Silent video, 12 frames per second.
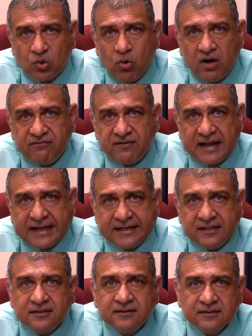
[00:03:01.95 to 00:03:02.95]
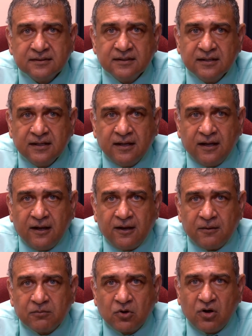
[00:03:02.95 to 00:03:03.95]
go offline,
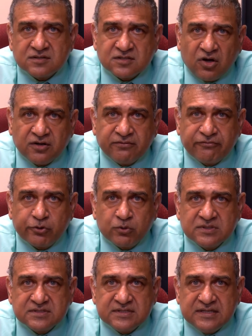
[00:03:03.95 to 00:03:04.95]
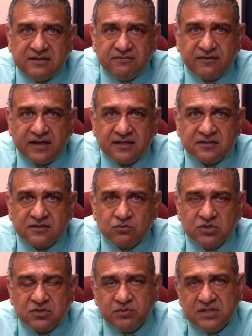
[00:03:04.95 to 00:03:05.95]
cause an under frequency event,
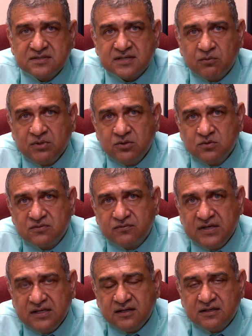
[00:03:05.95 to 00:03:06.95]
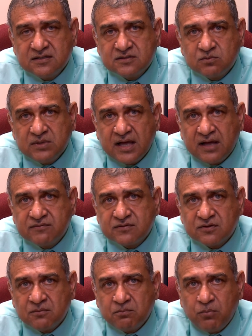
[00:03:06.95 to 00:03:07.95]
which means that we lose feeders. We have
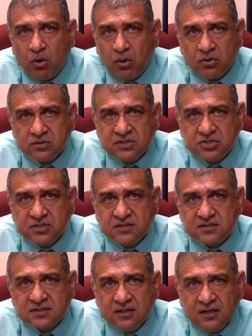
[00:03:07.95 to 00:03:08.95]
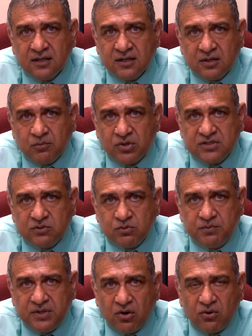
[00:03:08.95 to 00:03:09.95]
some power outages, but it will
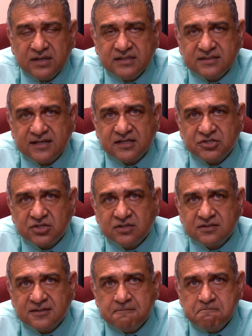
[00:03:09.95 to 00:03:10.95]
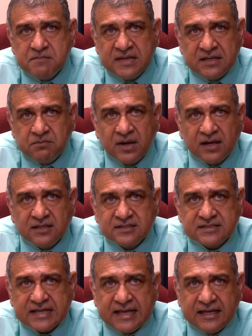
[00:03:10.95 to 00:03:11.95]
be our intention to
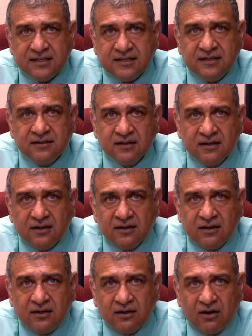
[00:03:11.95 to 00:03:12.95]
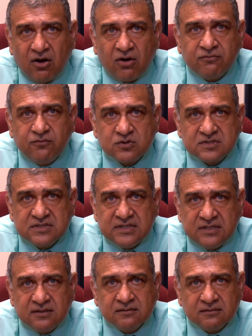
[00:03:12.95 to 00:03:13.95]
minimize any
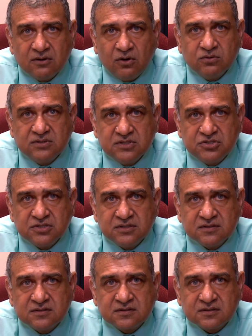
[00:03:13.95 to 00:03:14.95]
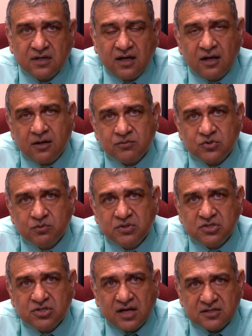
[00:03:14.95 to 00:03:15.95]
unforeseen outages to
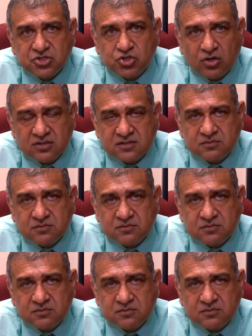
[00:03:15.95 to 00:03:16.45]
be as short as